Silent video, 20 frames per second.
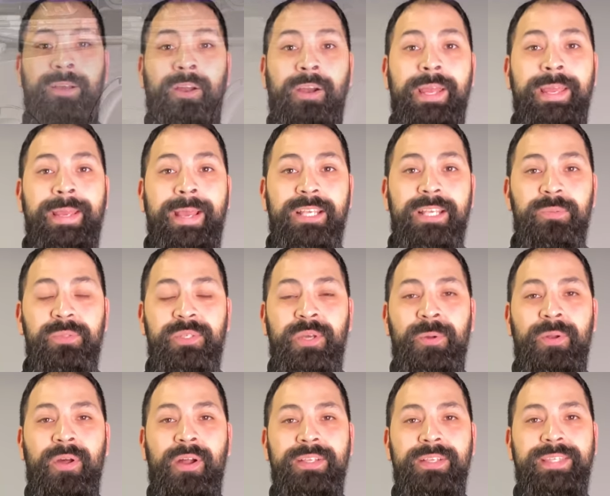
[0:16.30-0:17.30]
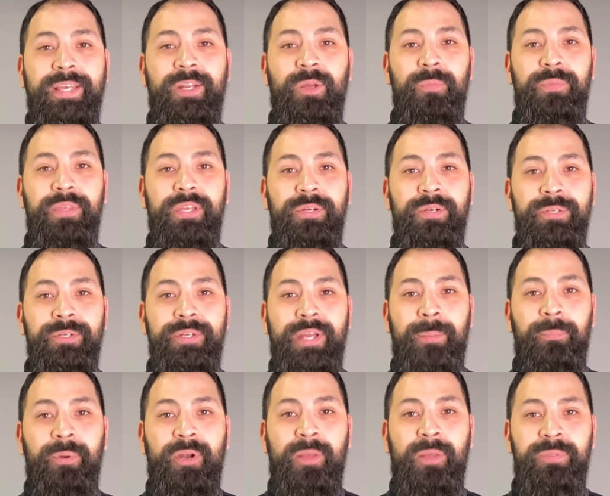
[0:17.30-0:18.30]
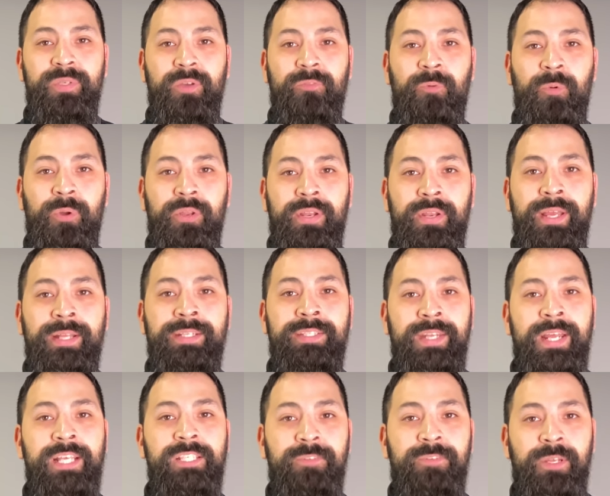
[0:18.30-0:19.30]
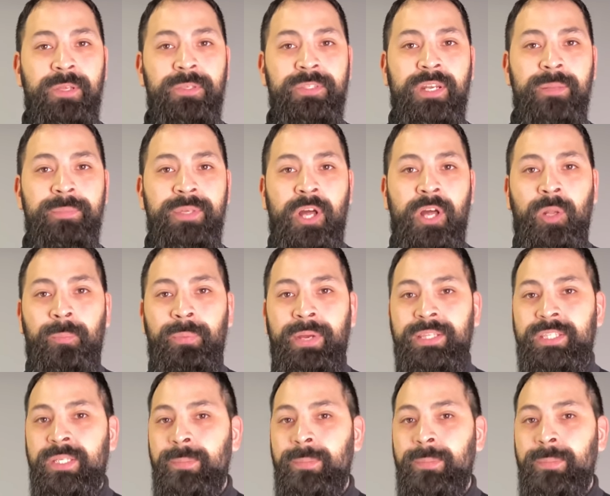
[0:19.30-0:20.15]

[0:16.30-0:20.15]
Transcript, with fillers: right, hey guys, what's going on? It's that Home Theater Dude. Got a brand new episode for today. Today's video is going to be all about the